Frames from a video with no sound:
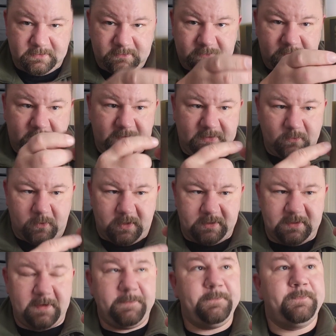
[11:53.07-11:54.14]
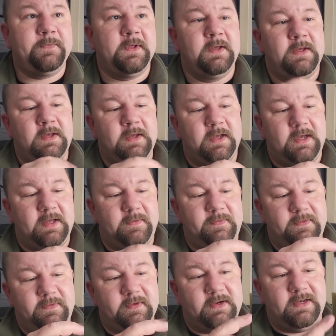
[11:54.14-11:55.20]
dirty water, and
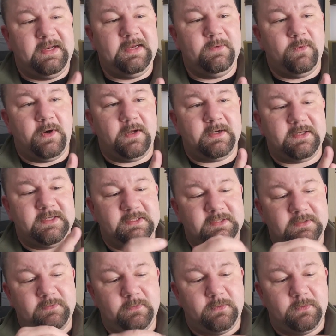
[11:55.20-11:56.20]
the clean water is